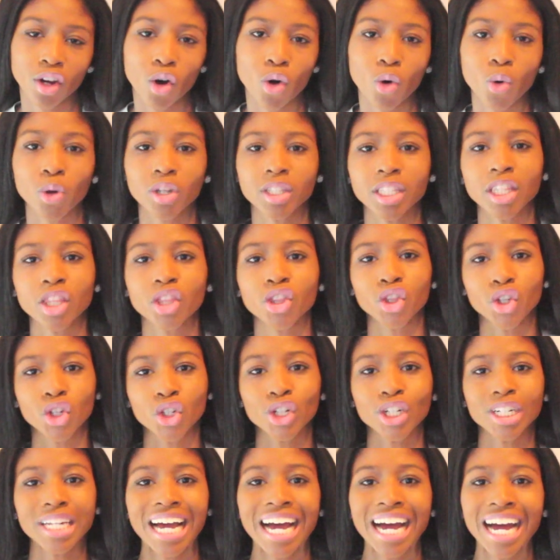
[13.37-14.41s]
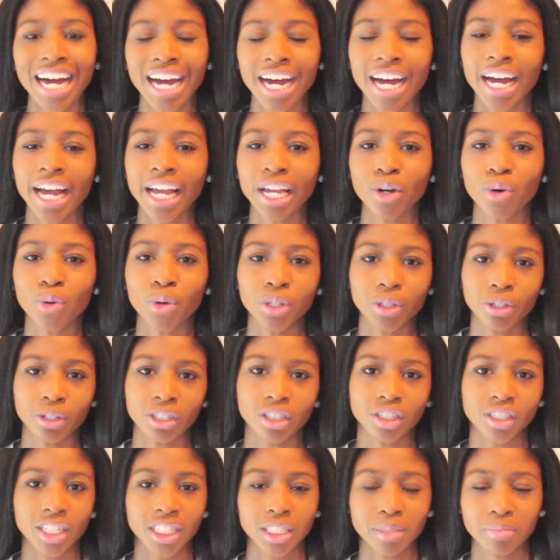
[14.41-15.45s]
or the third eye or their
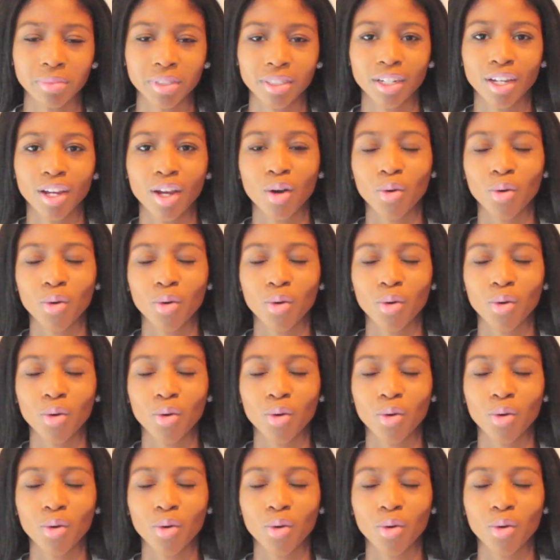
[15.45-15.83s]
judgment.